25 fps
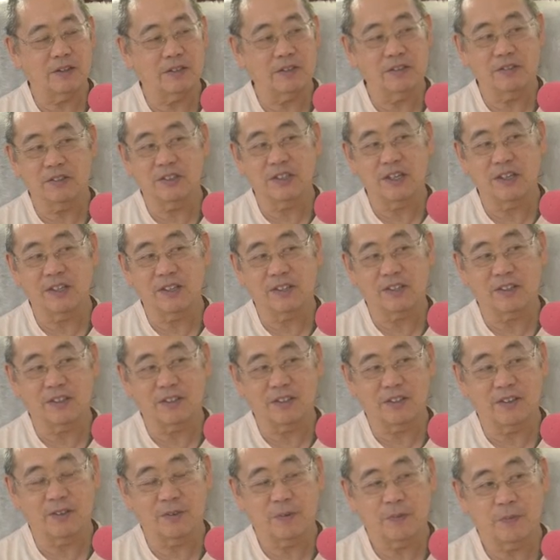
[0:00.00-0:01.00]
So it's not
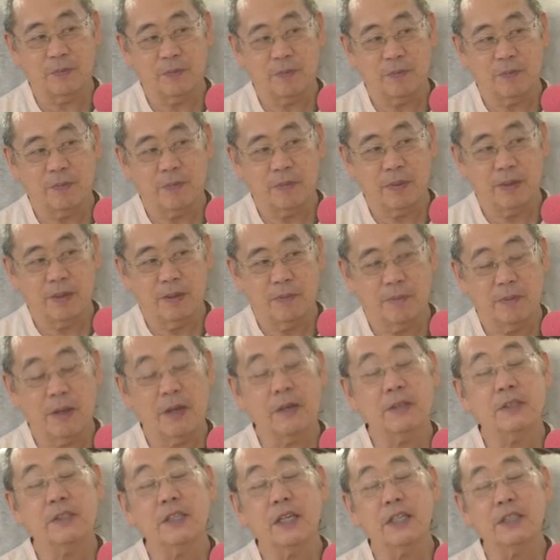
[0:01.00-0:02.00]
eternal. But
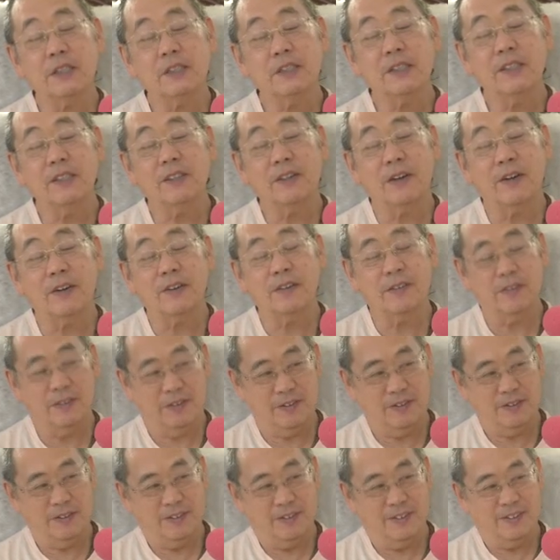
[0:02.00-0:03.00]
it says eternal.
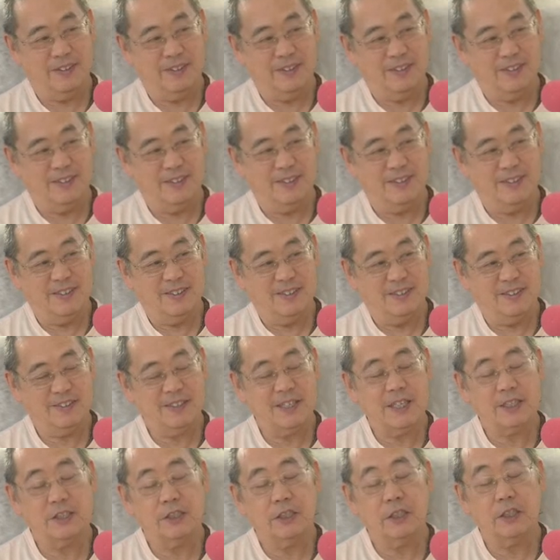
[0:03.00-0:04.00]
So
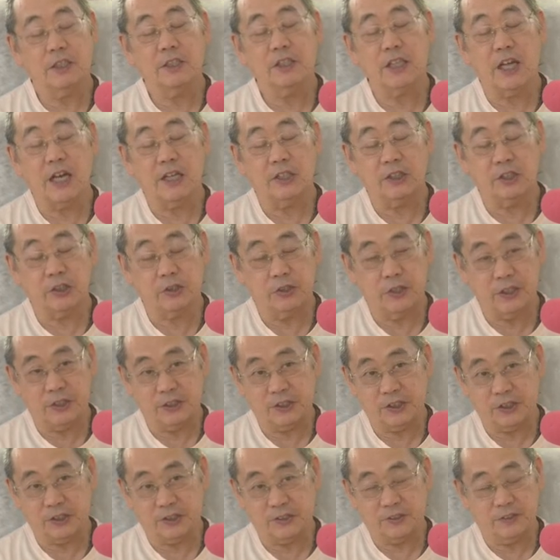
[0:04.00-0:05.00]
that's
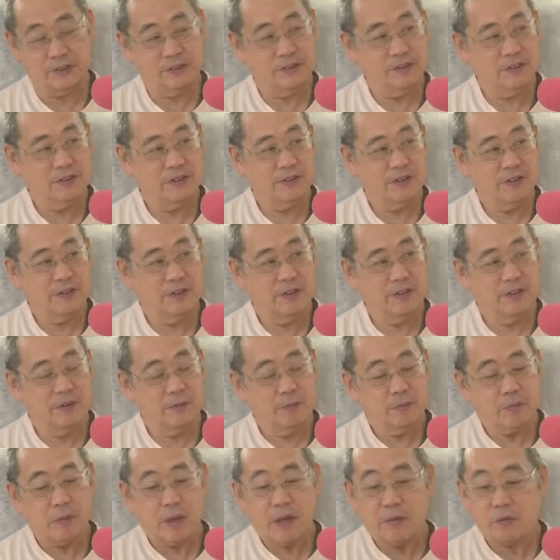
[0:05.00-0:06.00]
exaggeration.
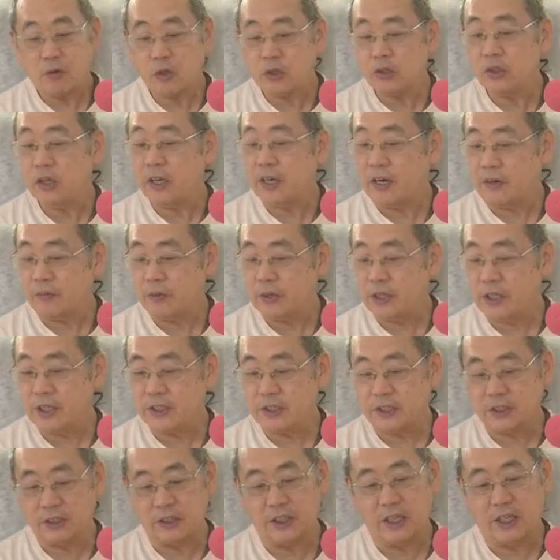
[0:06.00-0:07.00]
Of course, not everything
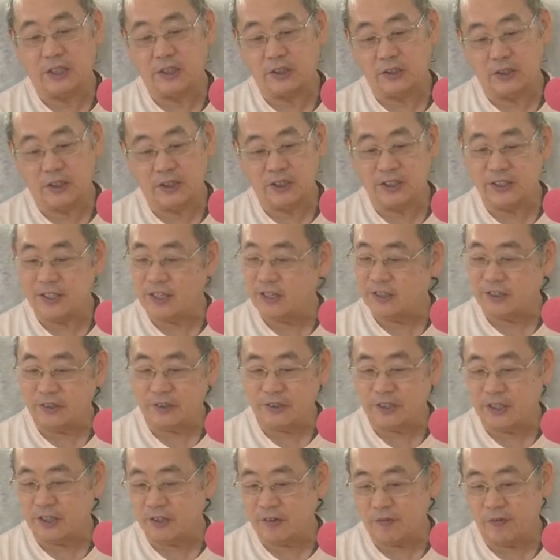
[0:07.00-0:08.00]
is exaggeration. They also
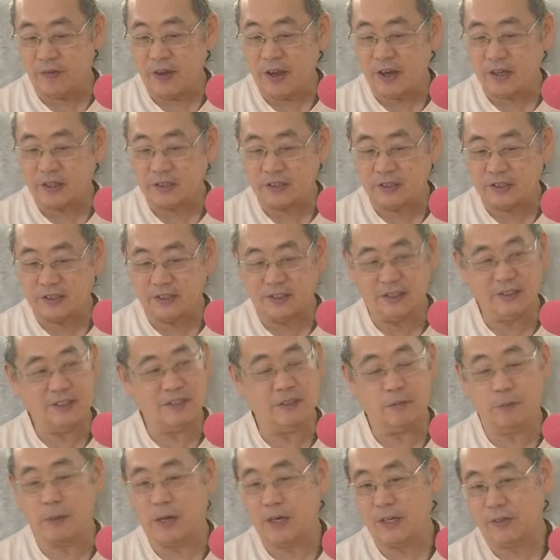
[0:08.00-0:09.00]
tell the facts,
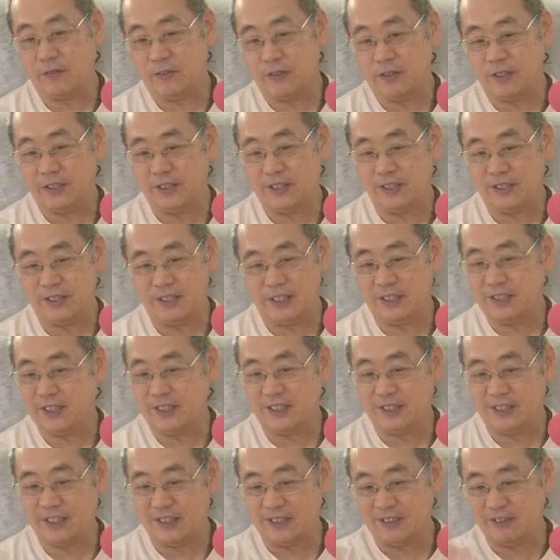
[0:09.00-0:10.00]
as Bhagavad Gita does.
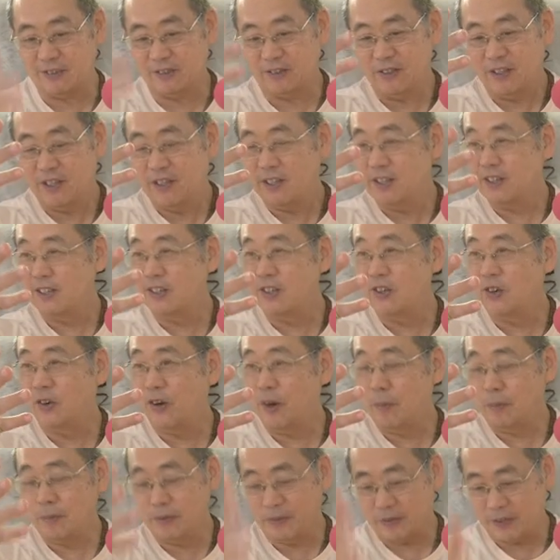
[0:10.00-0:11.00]
It says you go
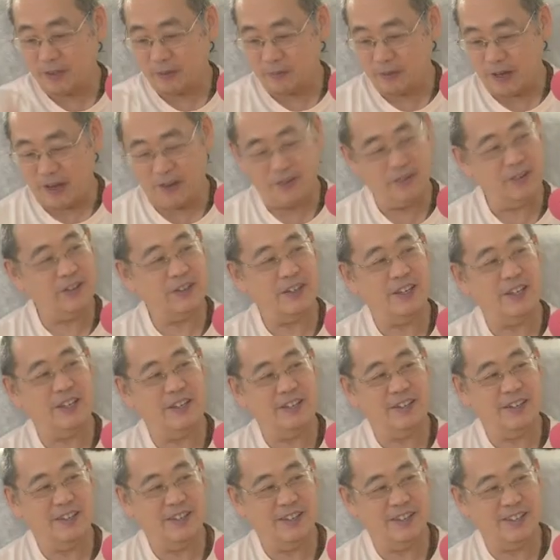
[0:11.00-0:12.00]
up and you come down again.
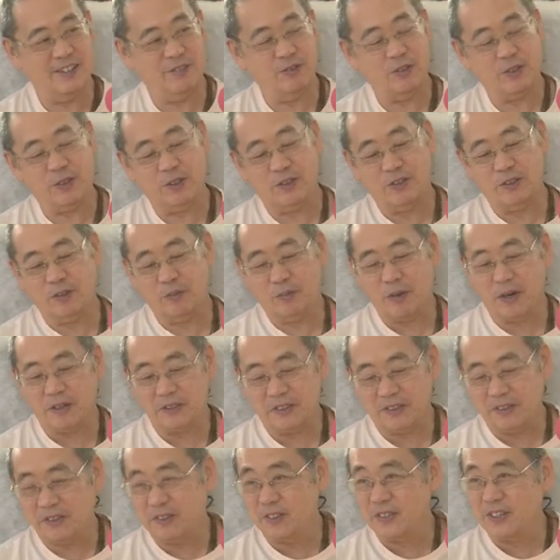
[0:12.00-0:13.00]
You return to
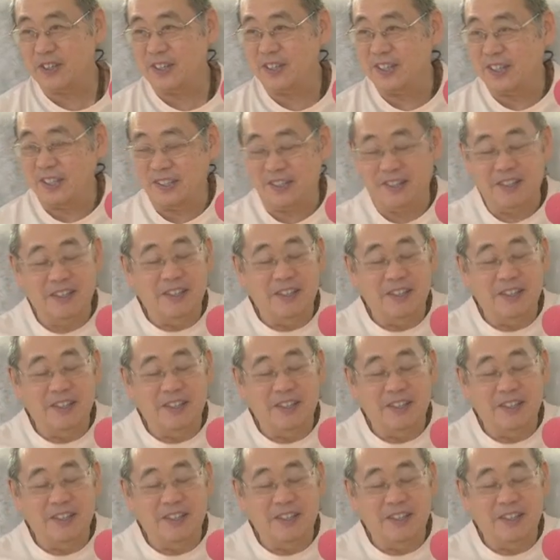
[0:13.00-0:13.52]
Margya Loka again.